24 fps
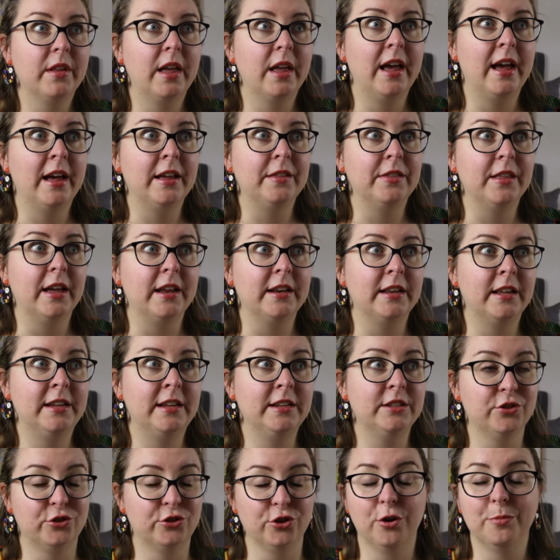and that
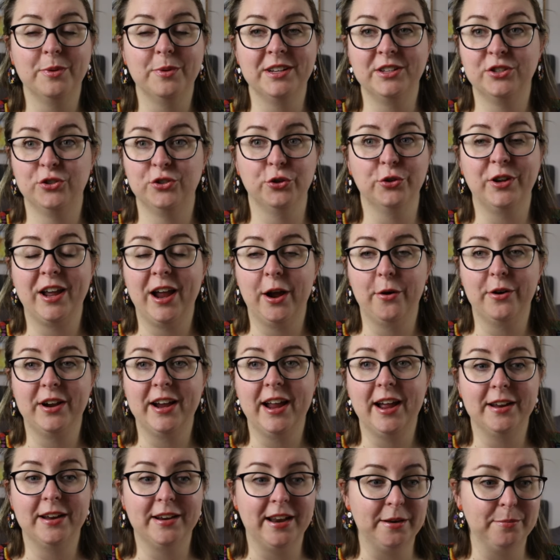his job is to carry
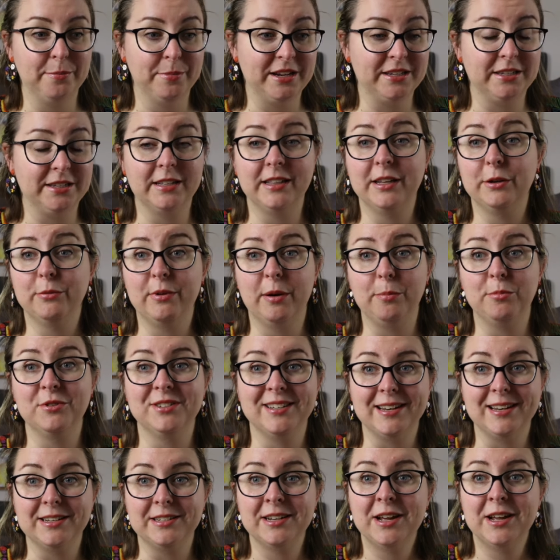out and basically
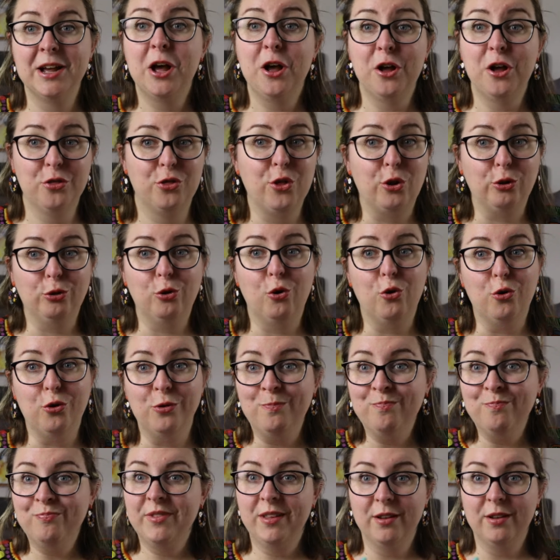represent the
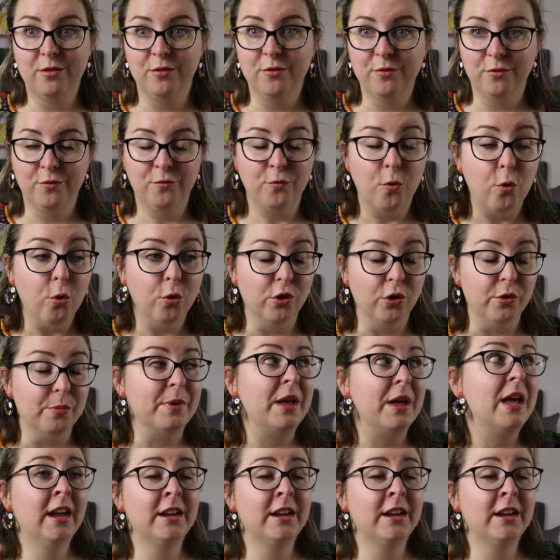law for them.